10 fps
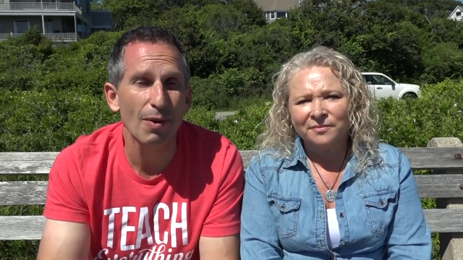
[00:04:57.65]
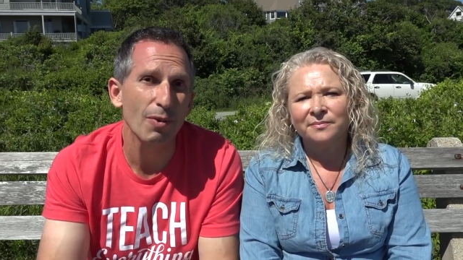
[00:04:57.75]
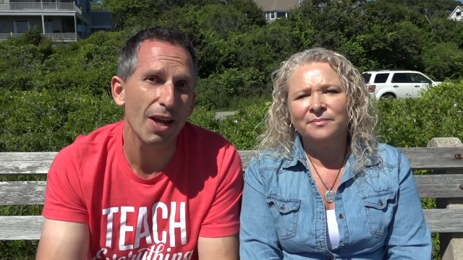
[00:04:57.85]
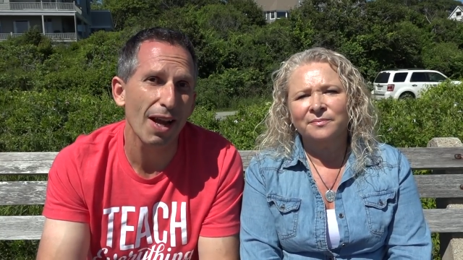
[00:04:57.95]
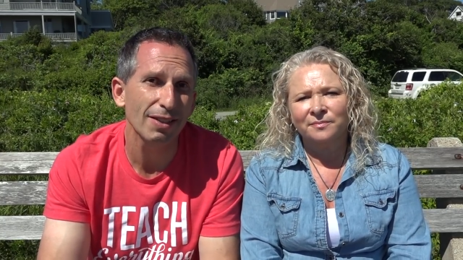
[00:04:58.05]
Speaker 1: And
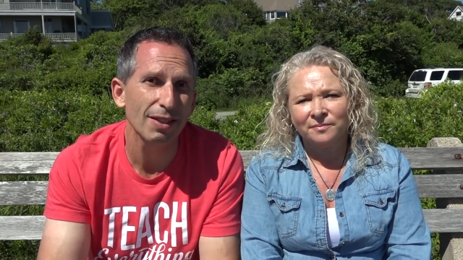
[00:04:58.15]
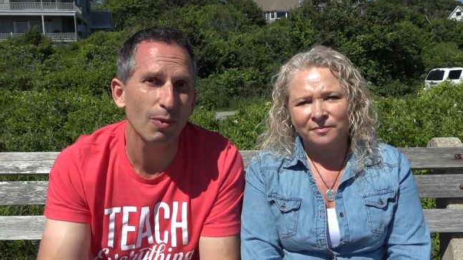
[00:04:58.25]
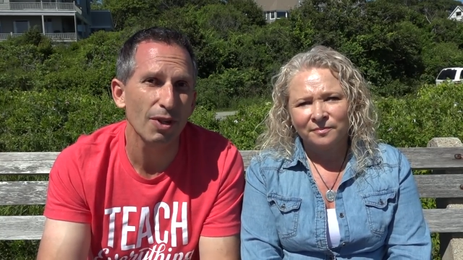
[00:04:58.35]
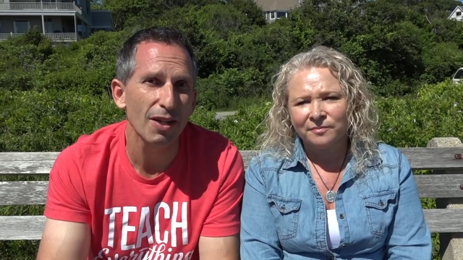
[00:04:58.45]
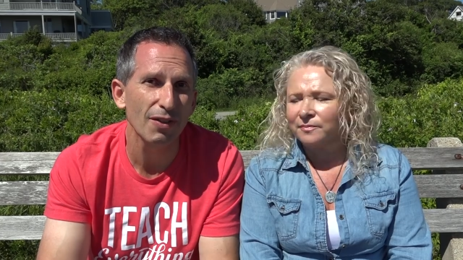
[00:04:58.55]
we mm-hmm. actually
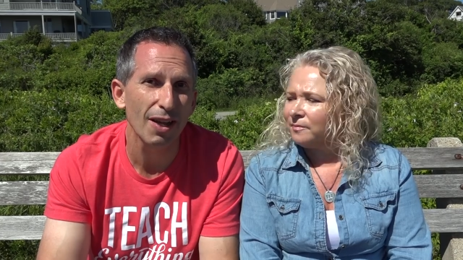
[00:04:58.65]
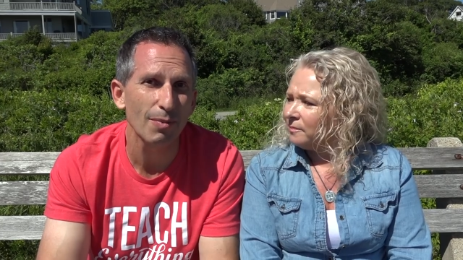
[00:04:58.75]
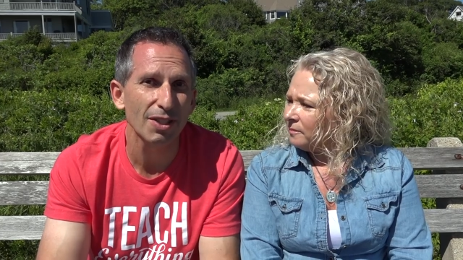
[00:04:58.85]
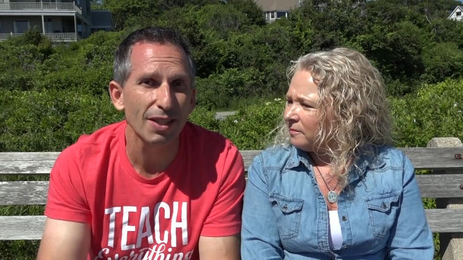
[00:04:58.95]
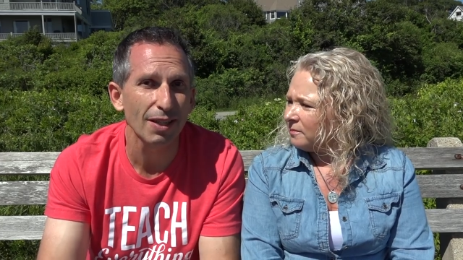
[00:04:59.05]
were even
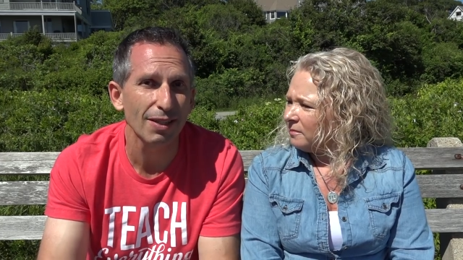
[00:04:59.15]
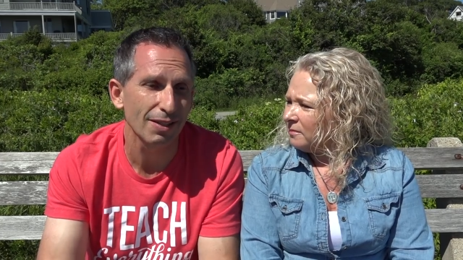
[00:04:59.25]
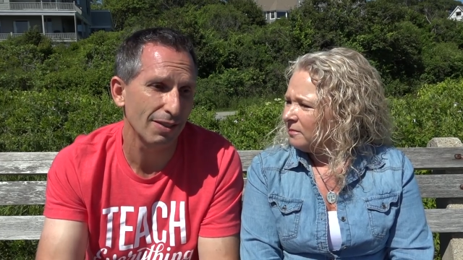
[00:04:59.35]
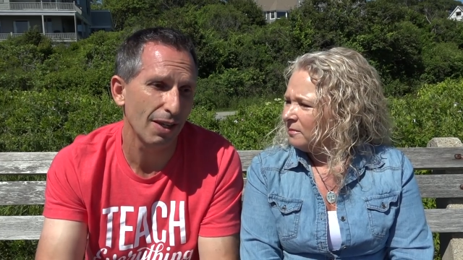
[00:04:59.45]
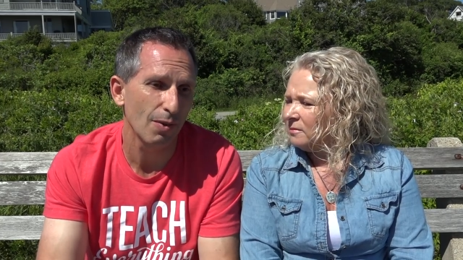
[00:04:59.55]
able to get an
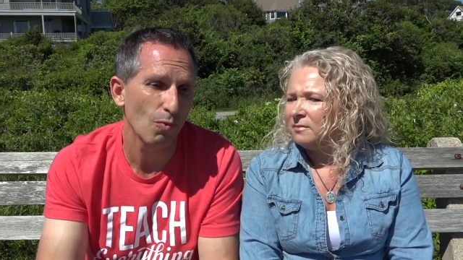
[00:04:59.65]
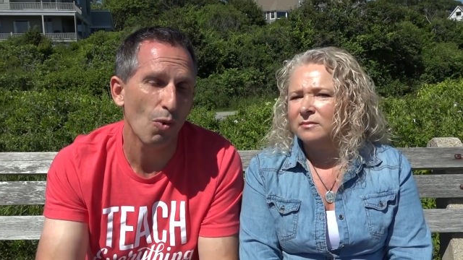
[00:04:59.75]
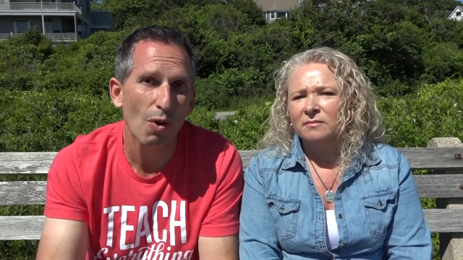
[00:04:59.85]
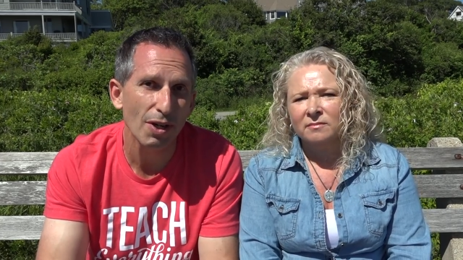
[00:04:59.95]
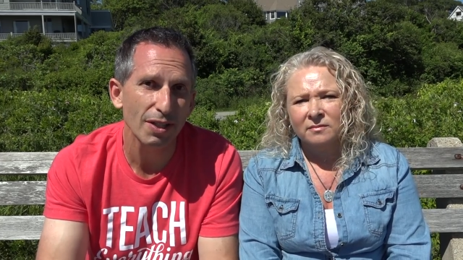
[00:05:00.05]
extended
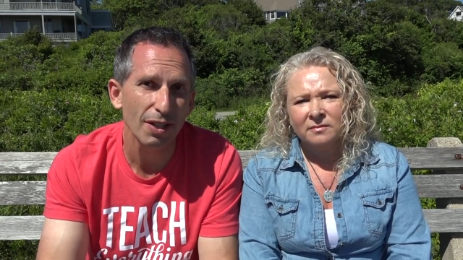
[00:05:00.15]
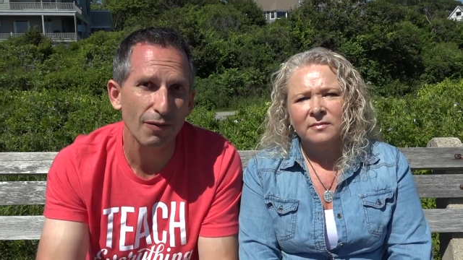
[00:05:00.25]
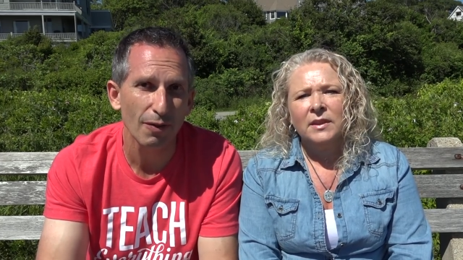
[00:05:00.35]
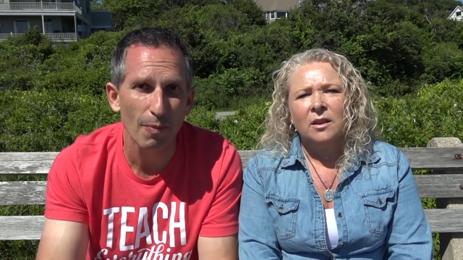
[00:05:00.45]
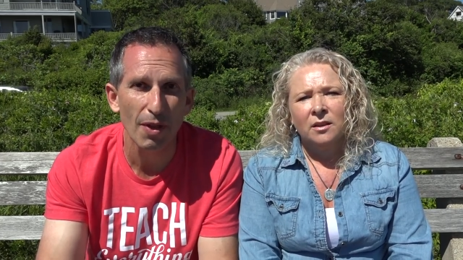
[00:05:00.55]
warranty
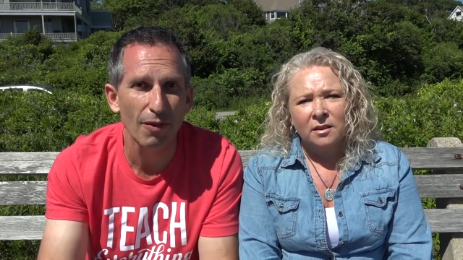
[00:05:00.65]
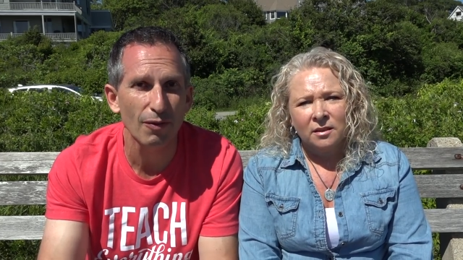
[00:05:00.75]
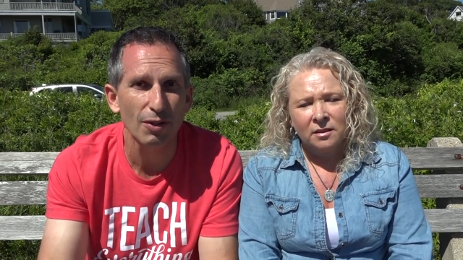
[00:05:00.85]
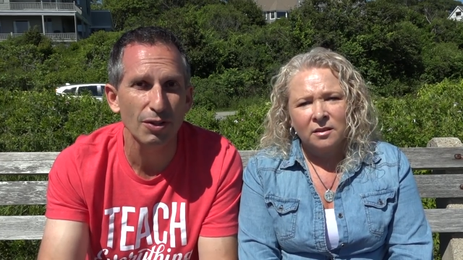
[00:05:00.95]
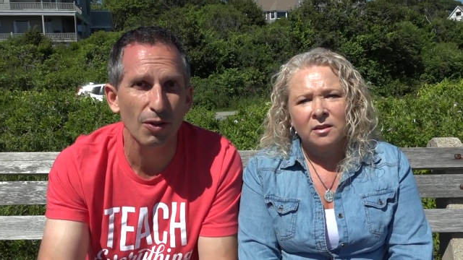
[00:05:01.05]
from that
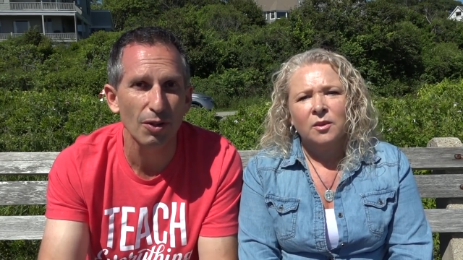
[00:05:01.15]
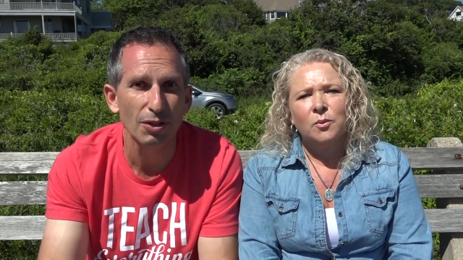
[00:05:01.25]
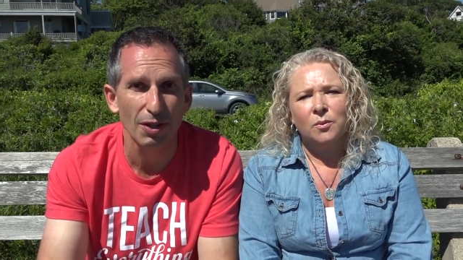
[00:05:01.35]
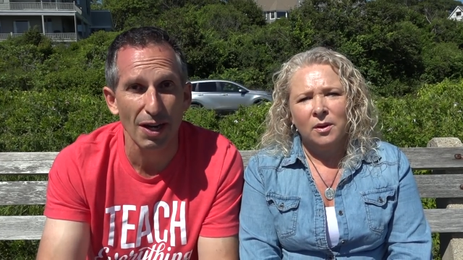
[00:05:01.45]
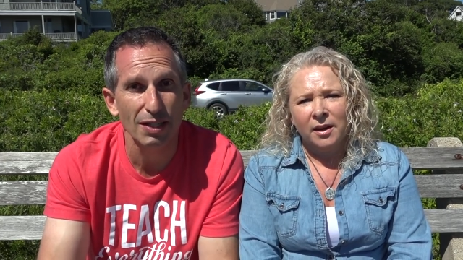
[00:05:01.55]
first owner
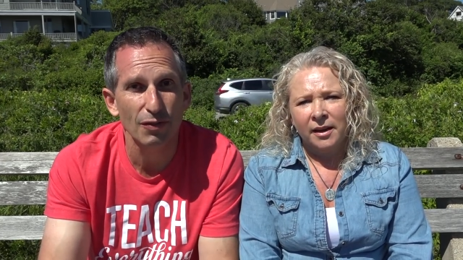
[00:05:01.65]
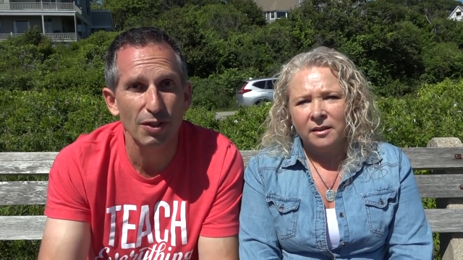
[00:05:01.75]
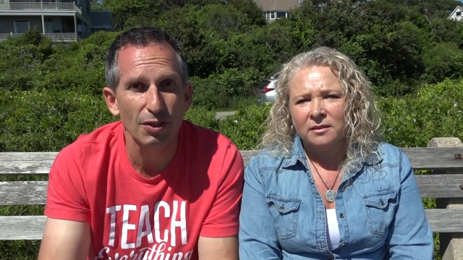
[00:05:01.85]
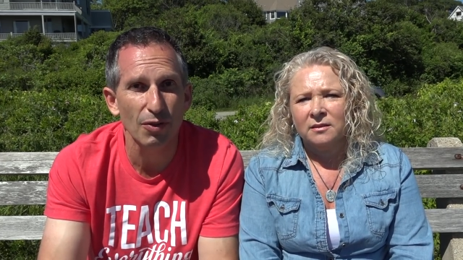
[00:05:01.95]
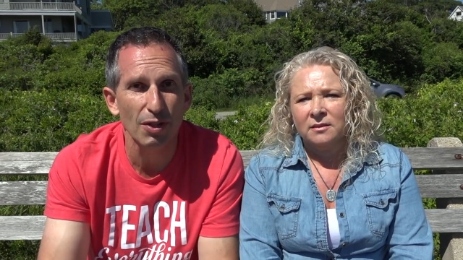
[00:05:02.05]
transferred
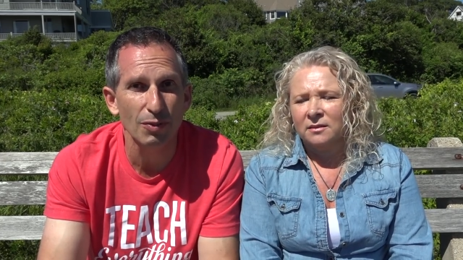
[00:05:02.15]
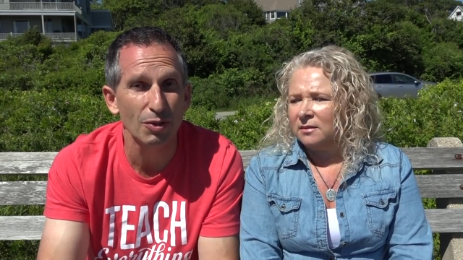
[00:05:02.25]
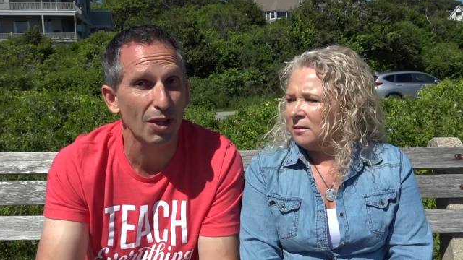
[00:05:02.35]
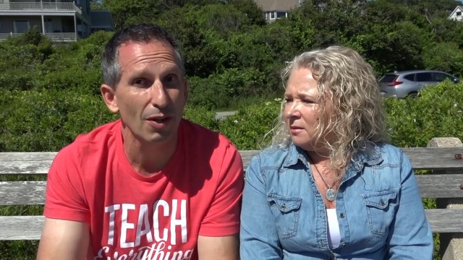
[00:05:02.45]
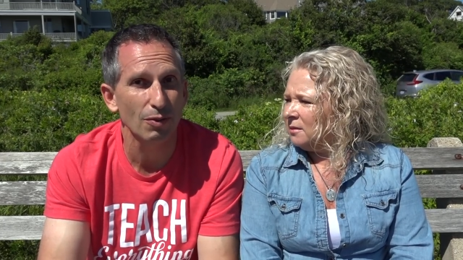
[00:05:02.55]
right. to us,
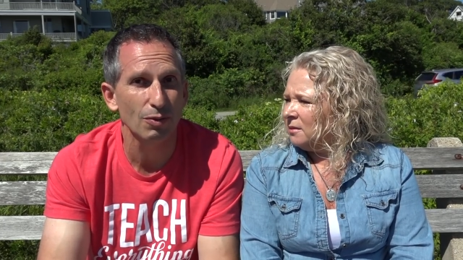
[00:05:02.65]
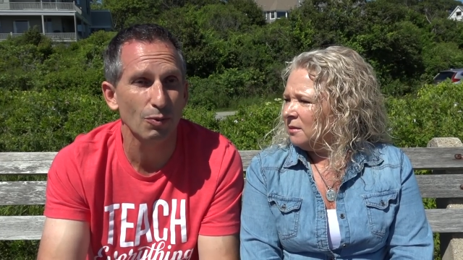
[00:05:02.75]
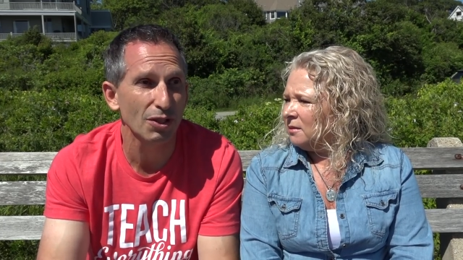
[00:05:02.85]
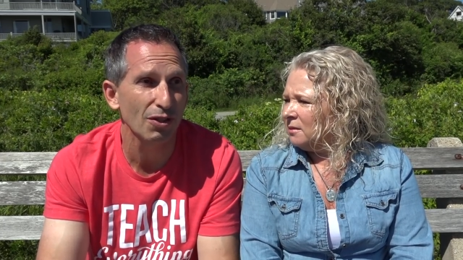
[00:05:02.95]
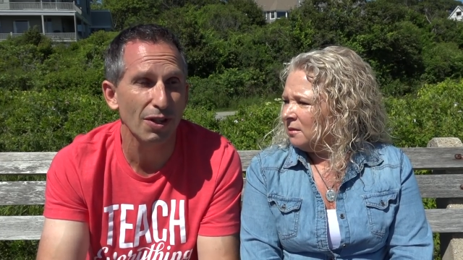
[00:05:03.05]
which out
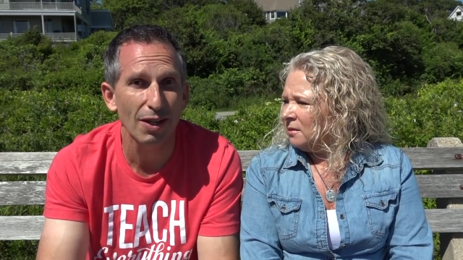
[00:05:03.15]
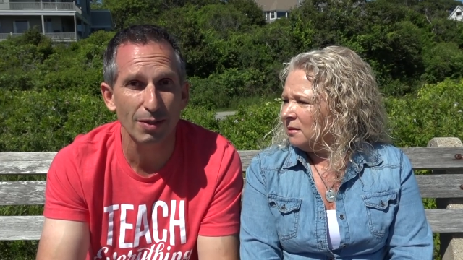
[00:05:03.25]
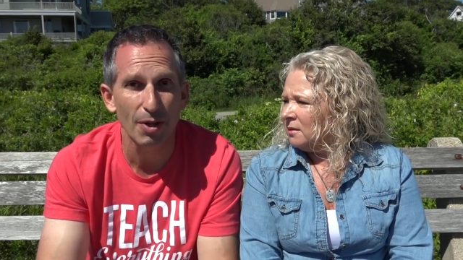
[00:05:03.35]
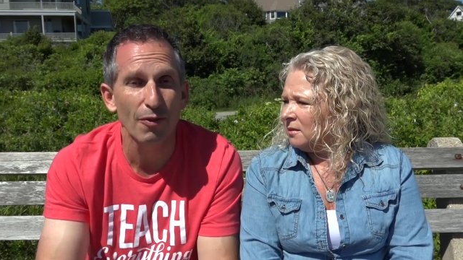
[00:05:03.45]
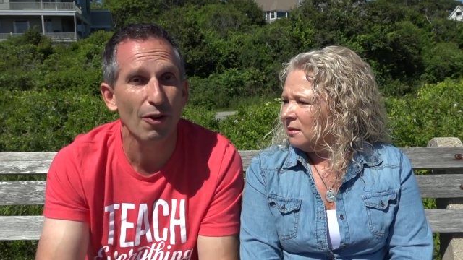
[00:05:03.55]
which turned out to be a